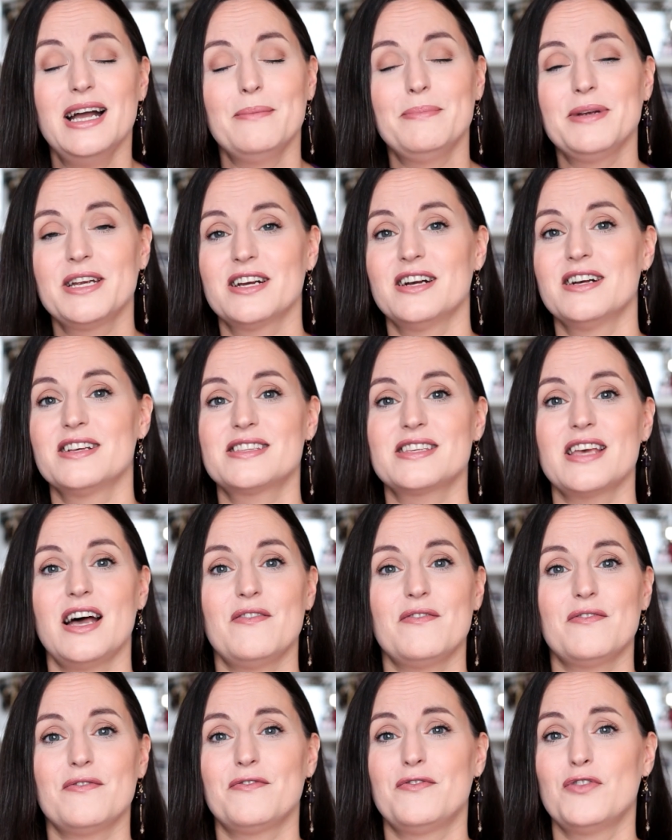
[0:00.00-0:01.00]
because
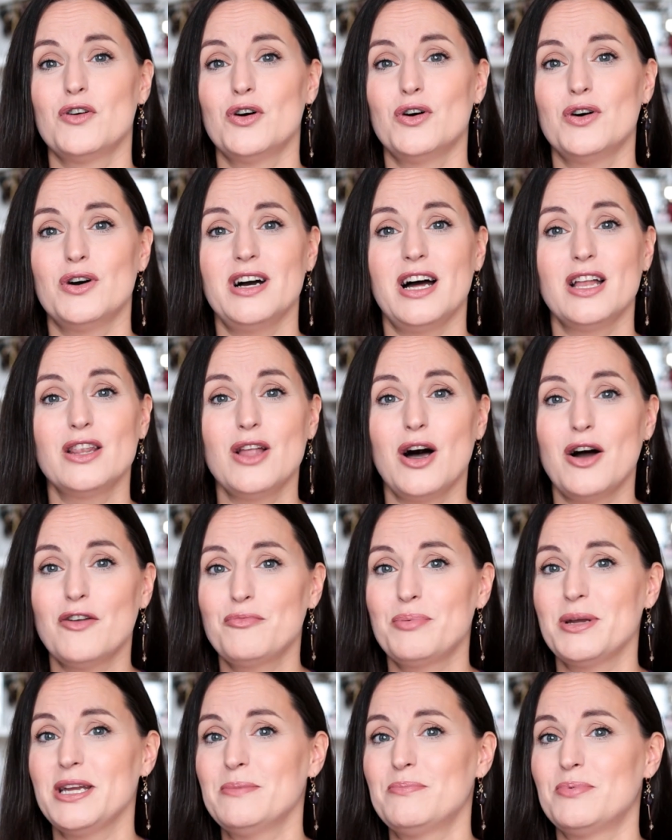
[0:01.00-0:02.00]
for a lot
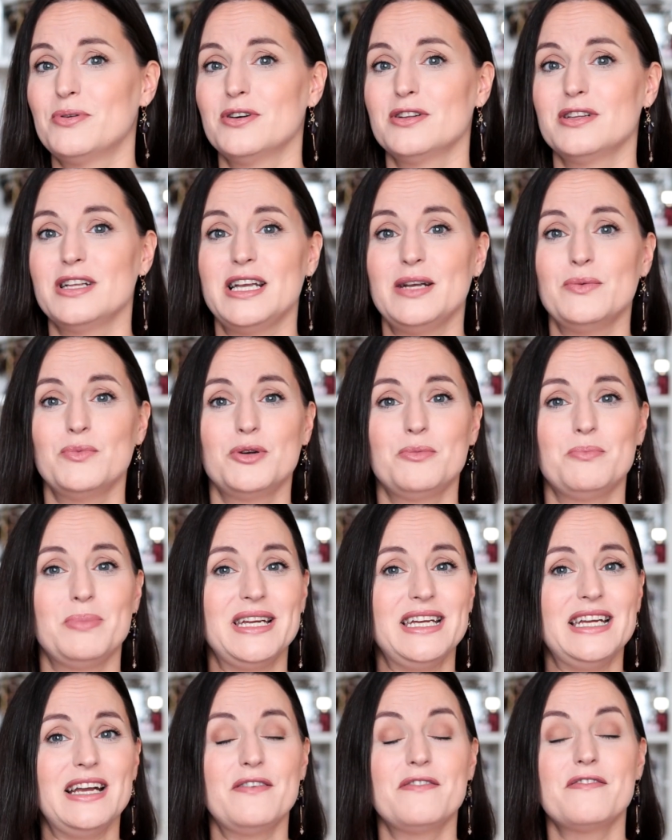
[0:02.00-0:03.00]
of people, it would
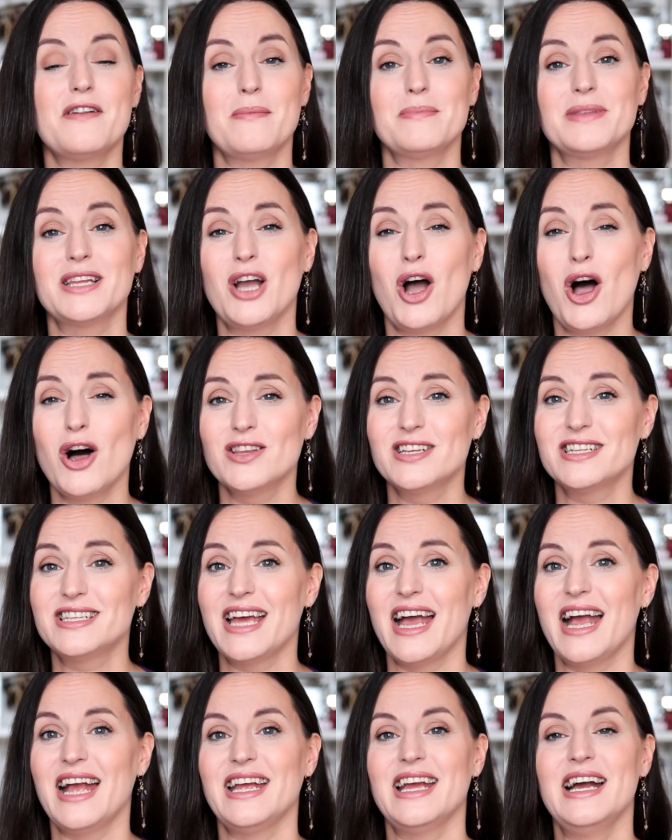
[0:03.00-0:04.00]
be a family
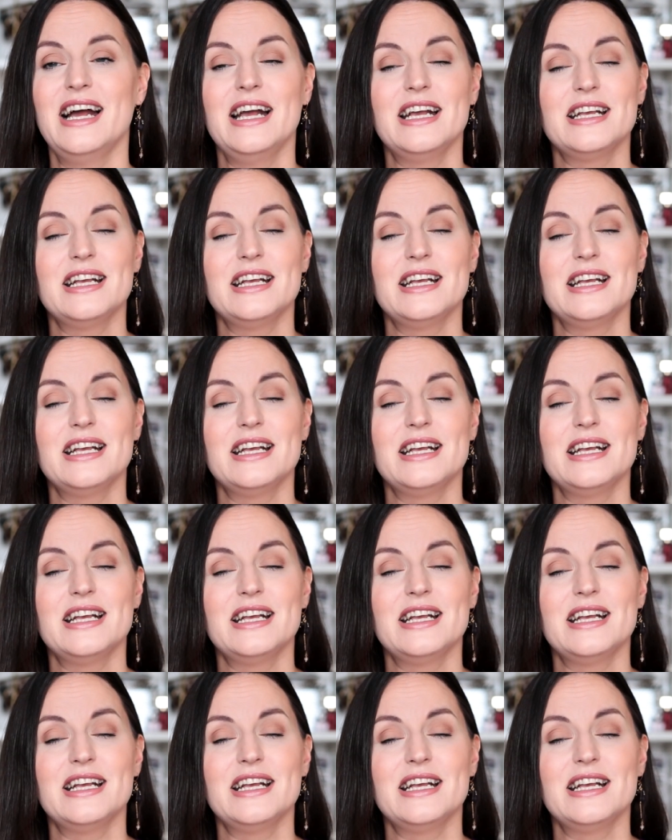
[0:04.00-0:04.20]
holiday.